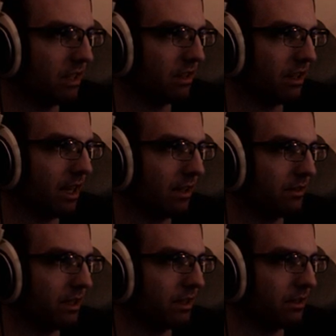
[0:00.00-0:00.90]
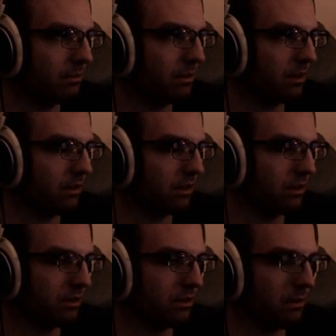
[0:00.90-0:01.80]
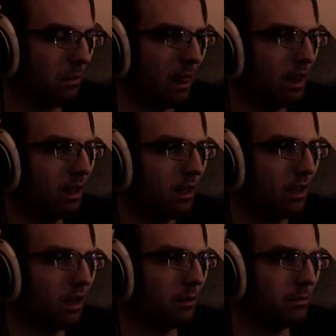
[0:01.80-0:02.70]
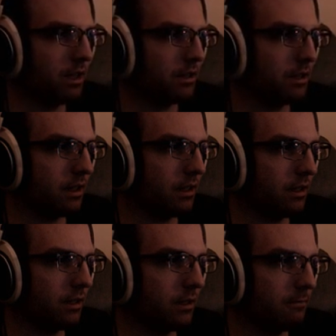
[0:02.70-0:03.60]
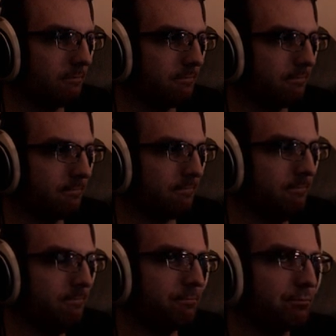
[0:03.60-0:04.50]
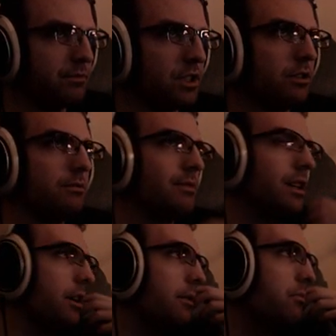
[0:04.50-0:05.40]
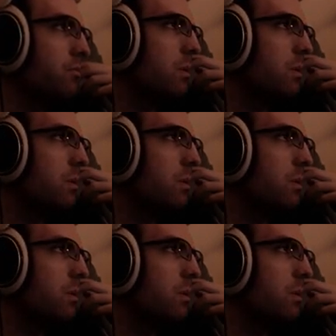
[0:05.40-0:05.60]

The lack of details is better the closer up. I'm not saying so alright.